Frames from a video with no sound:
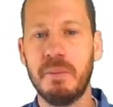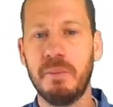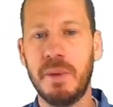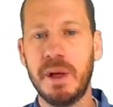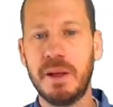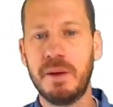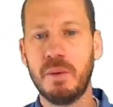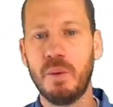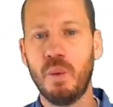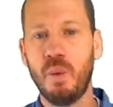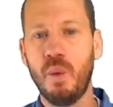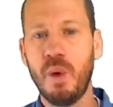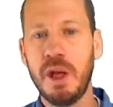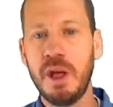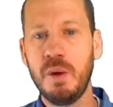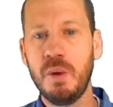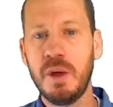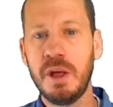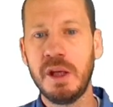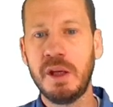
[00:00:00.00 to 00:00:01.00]
But
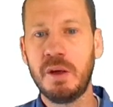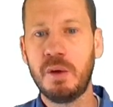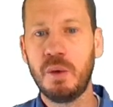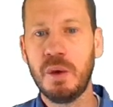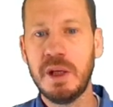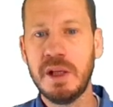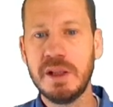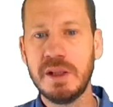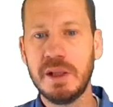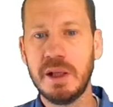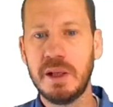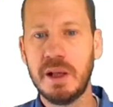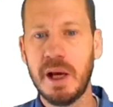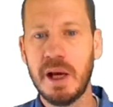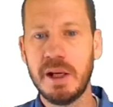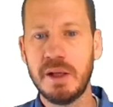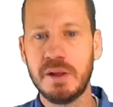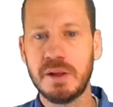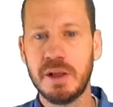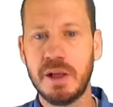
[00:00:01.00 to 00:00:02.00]
when you increase the
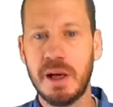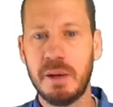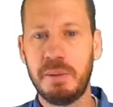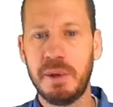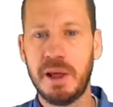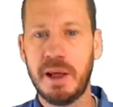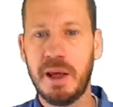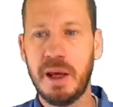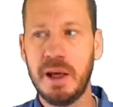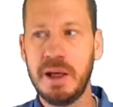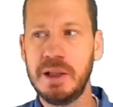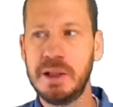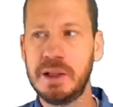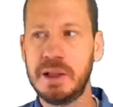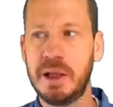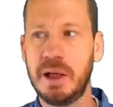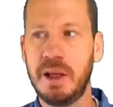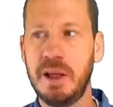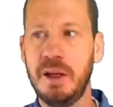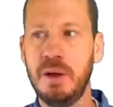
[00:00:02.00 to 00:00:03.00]
nitrogen
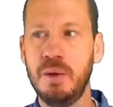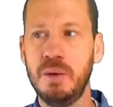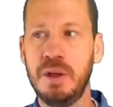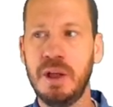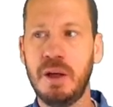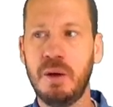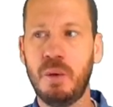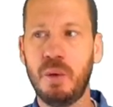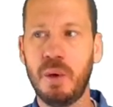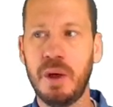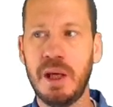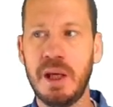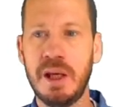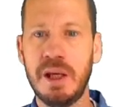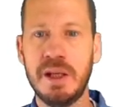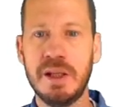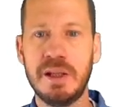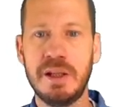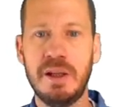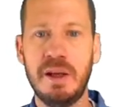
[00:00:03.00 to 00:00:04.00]
application, you
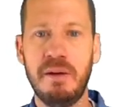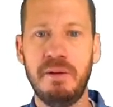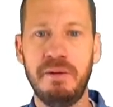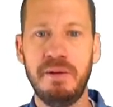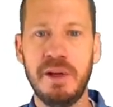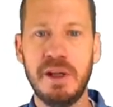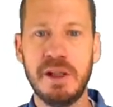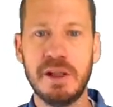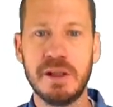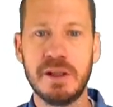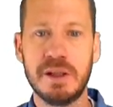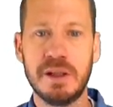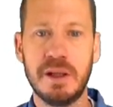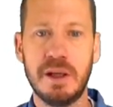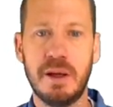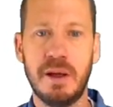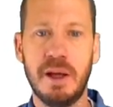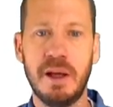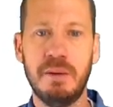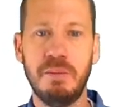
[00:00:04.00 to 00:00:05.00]
decrease the
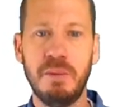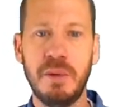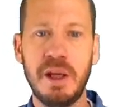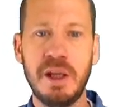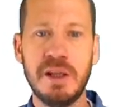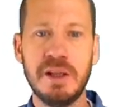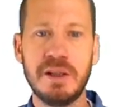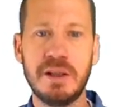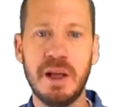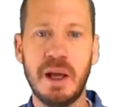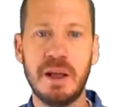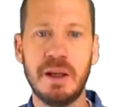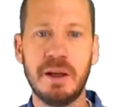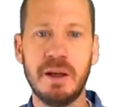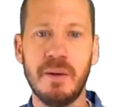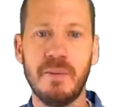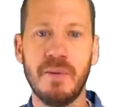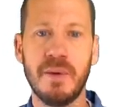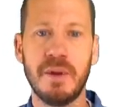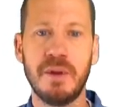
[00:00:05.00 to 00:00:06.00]
efficiency. It means that
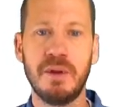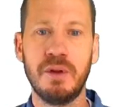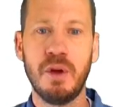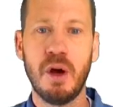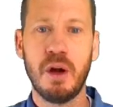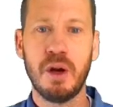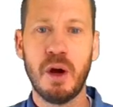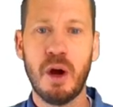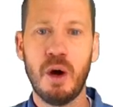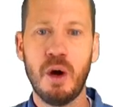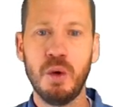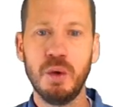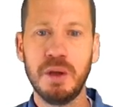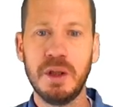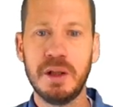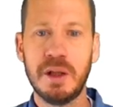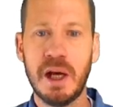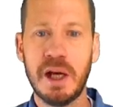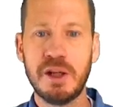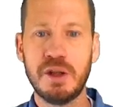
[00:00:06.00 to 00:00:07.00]
not all
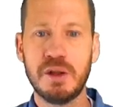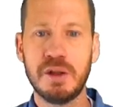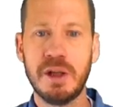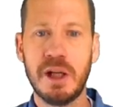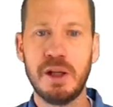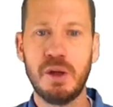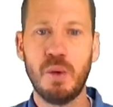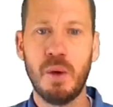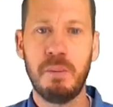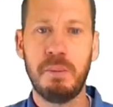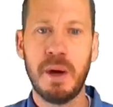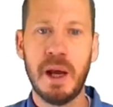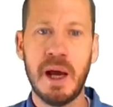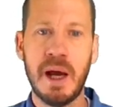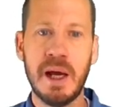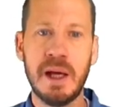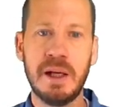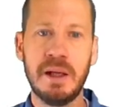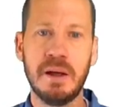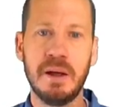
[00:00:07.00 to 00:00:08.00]
the nitrogen that you
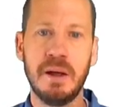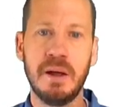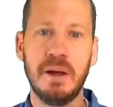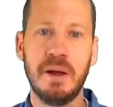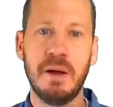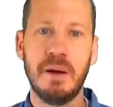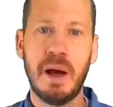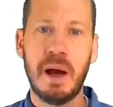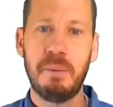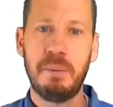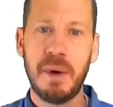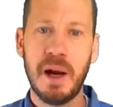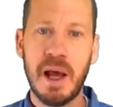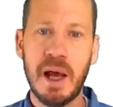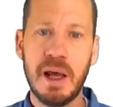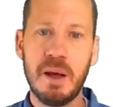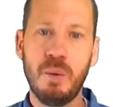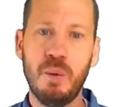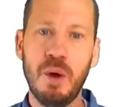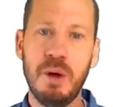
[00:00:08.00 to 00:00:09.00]
applied
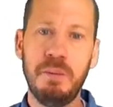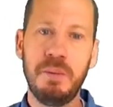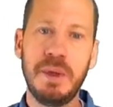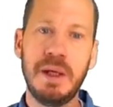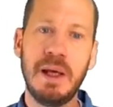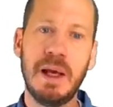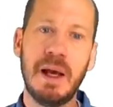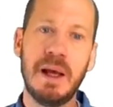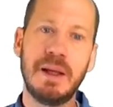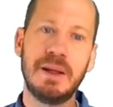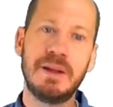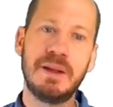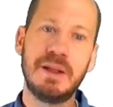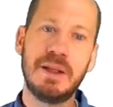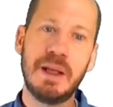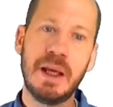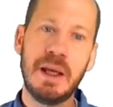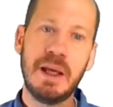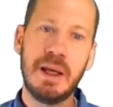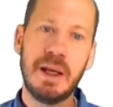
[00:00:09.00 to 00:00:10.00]
apply will be
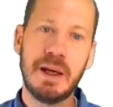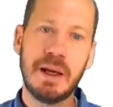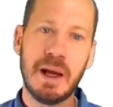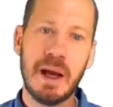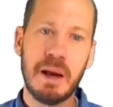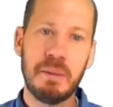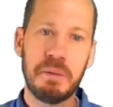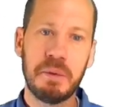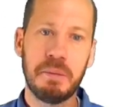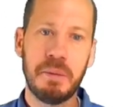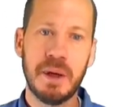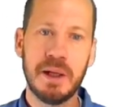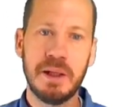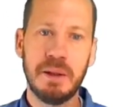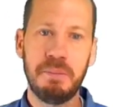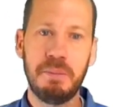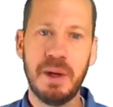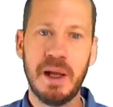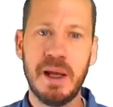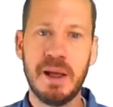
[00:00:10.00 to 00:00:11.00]
taken up by
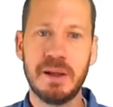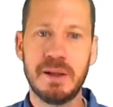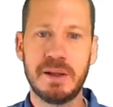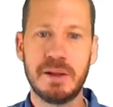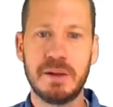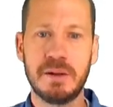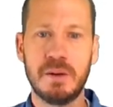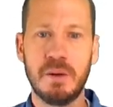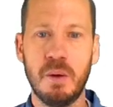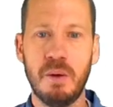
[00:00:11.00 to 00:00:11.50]
the plants.